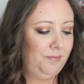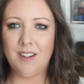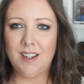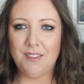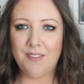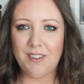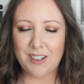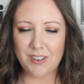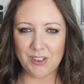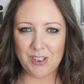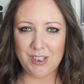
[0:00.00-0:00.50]

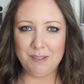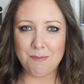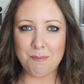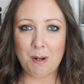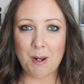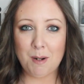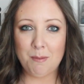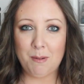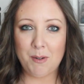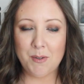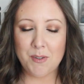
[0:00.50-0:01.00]
I've actually
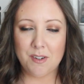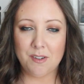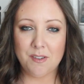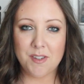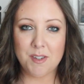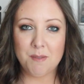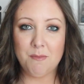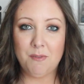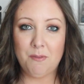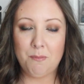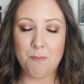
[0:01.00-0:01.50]
blog posted on
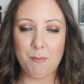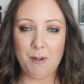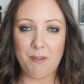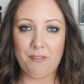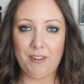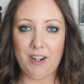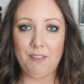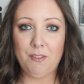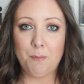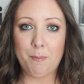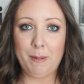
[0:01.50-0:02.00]
some of my
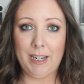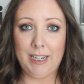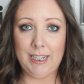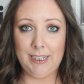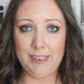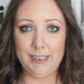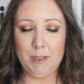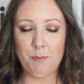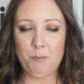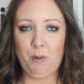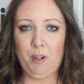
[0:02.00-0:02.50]
favourite
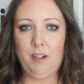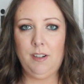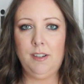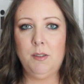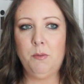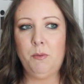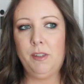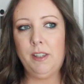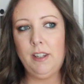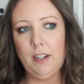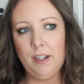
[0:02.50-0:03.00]
Penneys lip
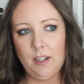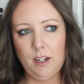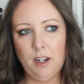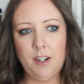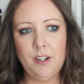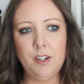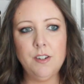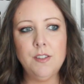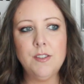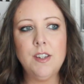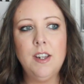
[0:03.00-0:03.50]
products with like
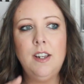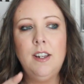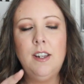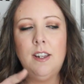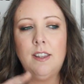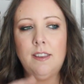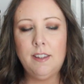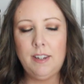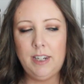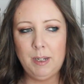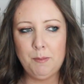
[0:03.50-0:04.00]
liners,
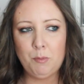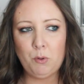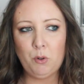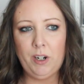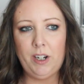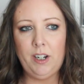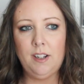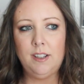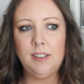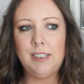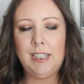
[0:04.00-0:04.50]
the lip
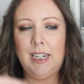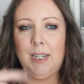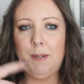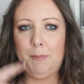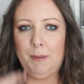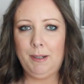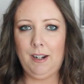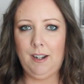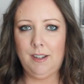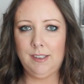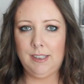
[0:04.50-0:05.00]
crayons and
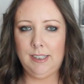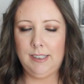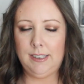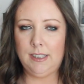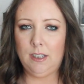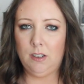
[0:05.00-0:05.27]
lip glosses.